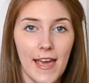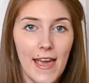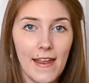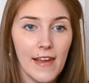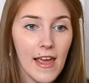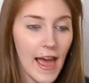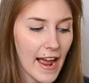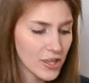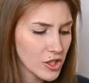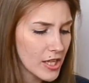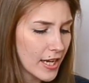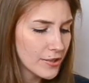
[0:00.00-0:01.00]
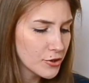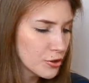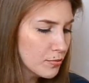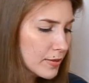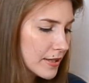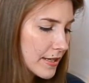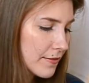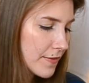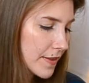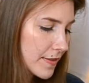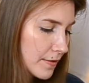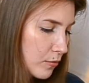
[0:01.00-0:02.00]
And actually, I do believe
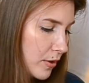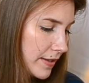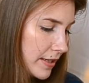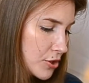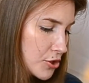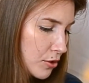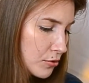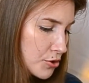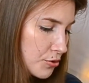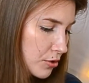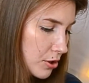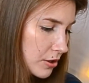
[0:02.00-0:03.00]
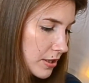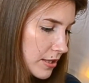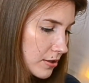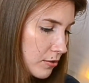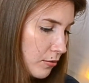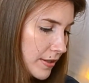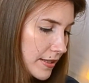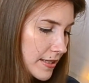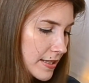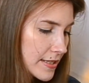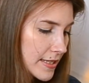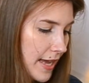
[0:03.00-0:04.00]
that the one I showed you earlier, the one
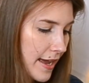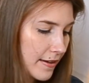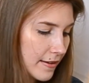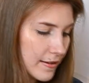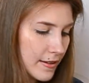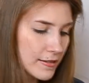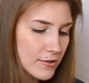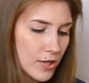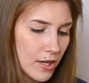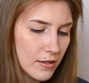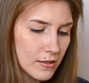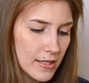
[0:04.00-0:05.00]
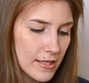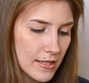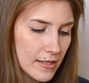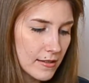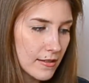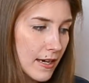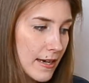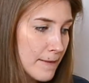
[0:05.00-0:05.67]
that is entirely in